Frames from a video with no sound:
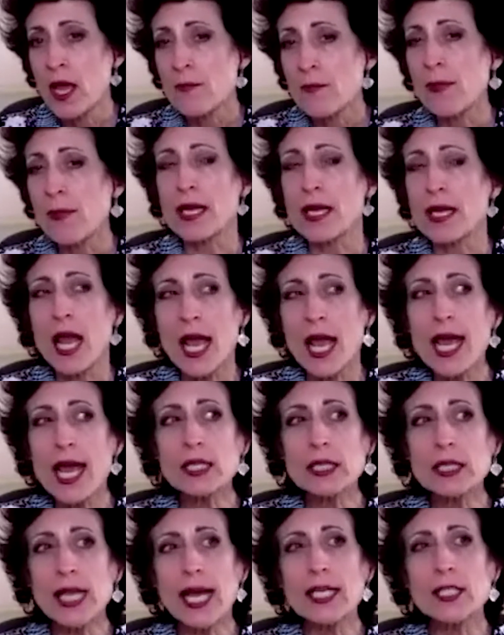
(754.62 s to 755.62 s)
but
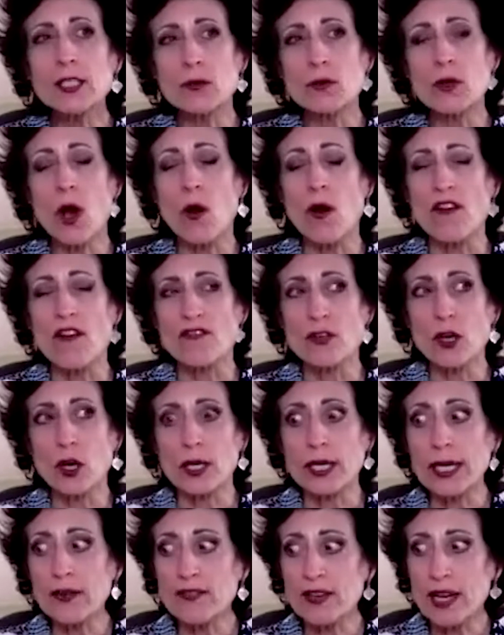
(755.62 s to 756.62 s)
he'll let you know if you're
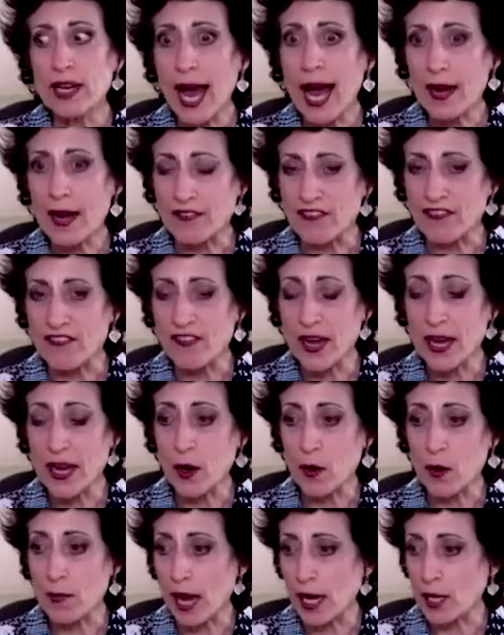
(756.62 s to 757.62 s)
giving out of
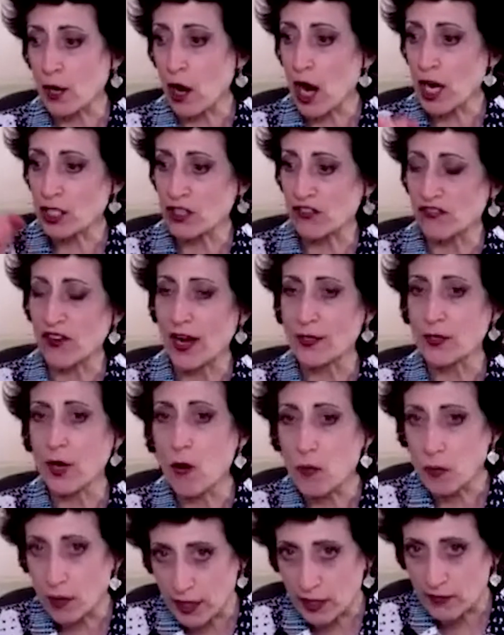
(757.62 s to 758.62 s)
fear, my gosh, if I
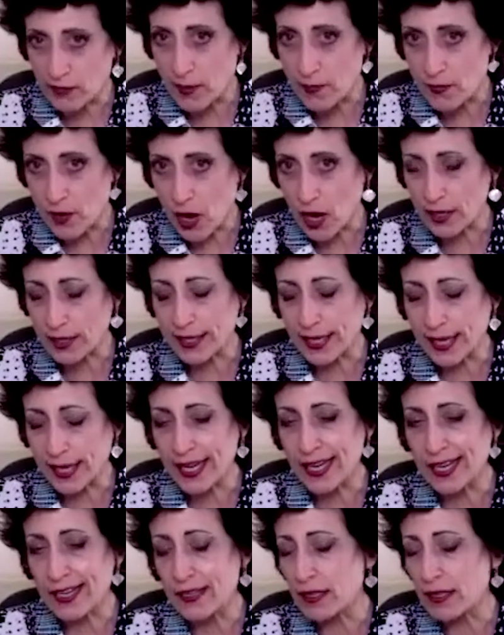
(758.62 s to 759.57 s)
don't give, I'm not going to eat.